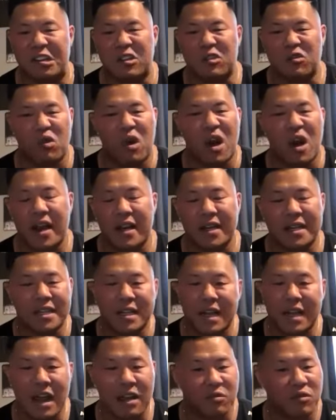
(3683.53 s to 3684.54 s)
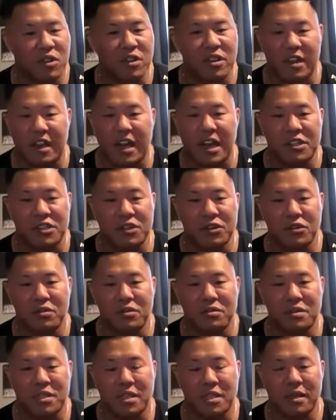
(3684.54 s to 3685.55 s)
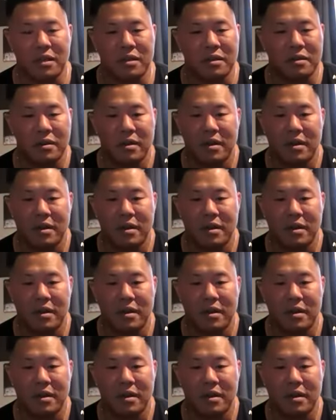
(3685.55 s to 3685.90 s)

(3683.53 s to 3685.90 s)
grind in everything I to